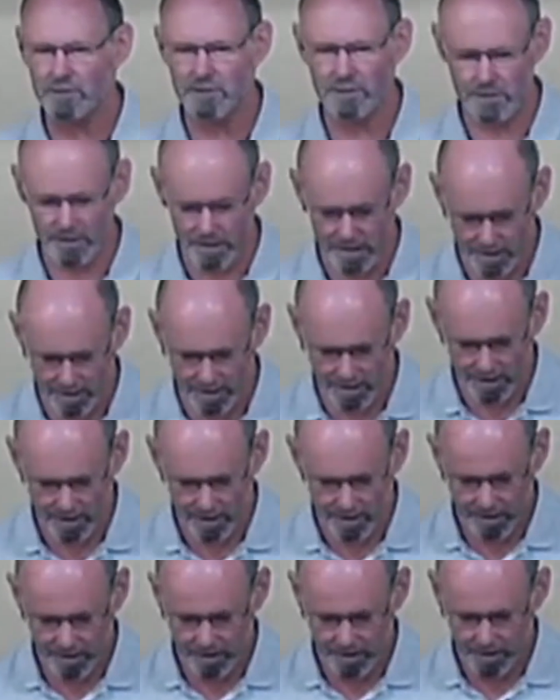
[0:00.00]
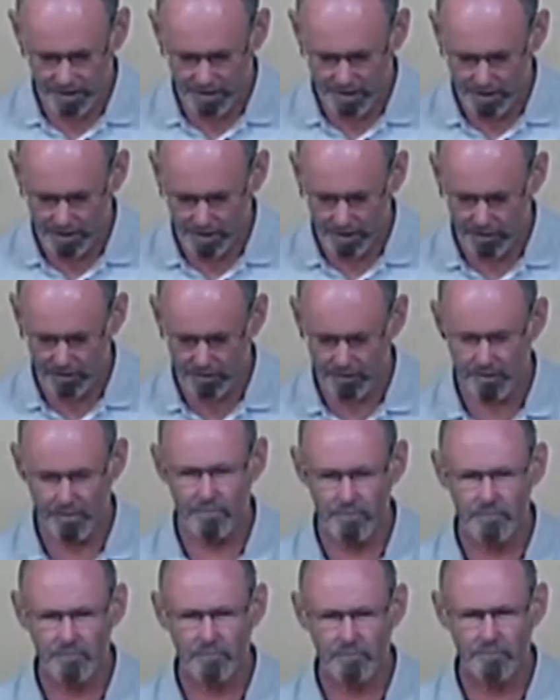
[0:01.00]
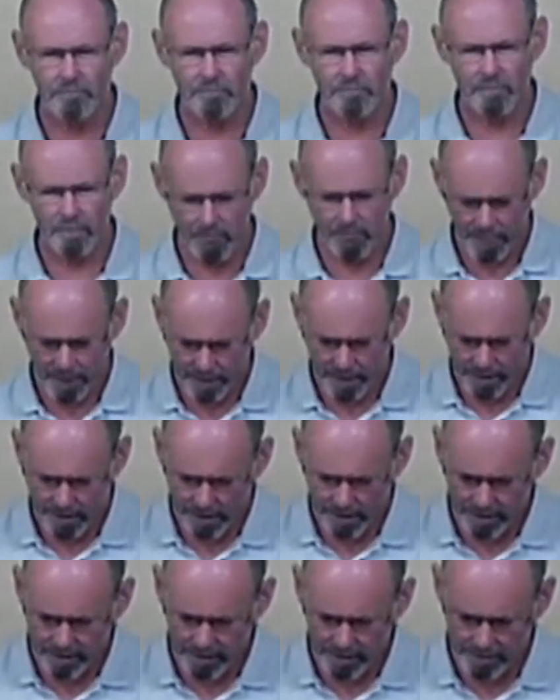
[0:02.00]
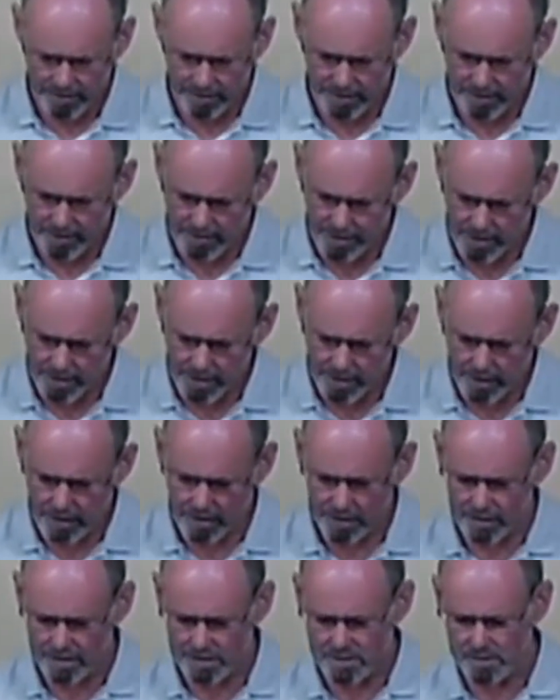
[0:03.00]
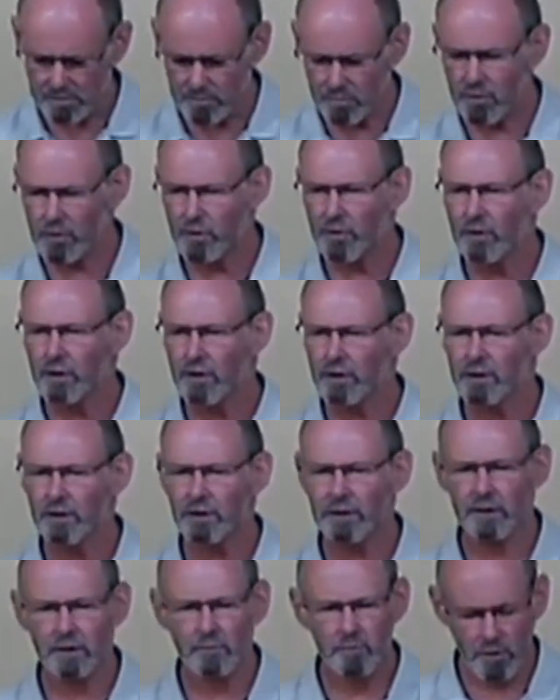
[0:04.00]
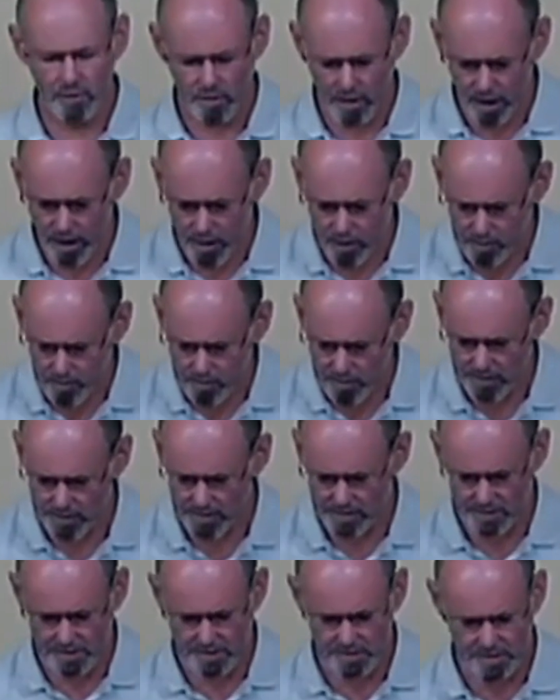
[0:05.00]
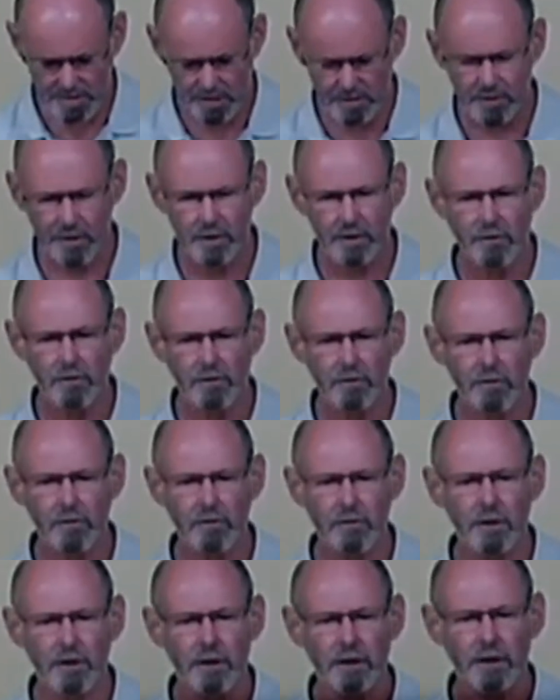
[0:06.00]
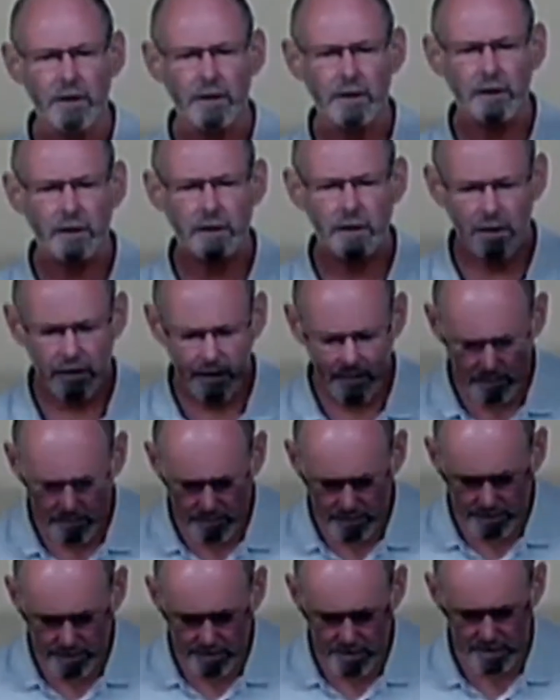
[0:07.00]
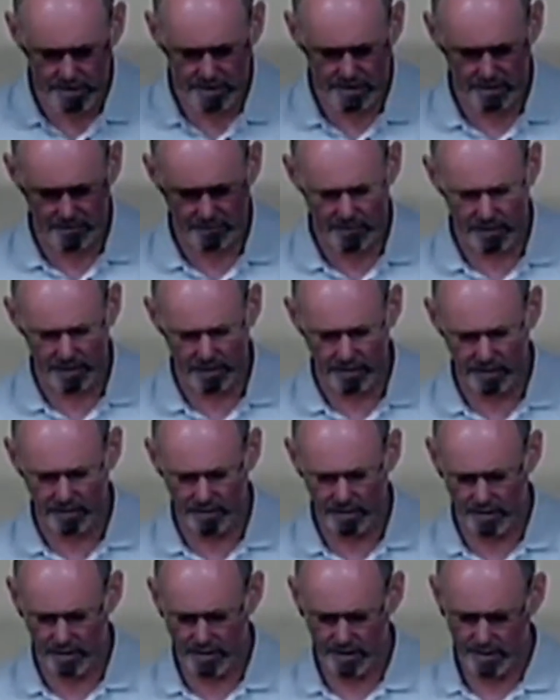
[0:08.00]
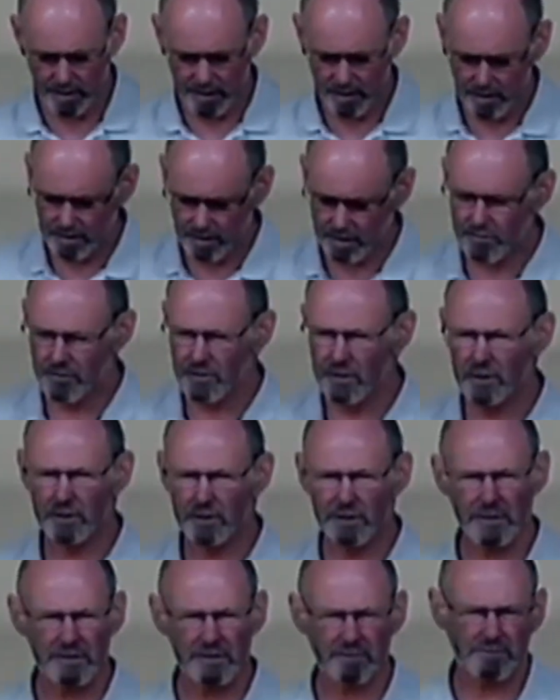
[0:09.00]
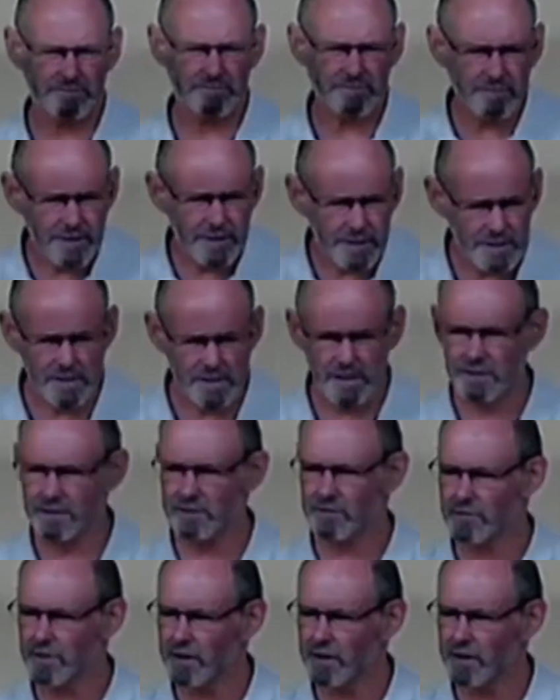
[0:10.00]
see God. And it, our inner eyes are more and more open to see the glory and beauty of God. And of course, this doesn't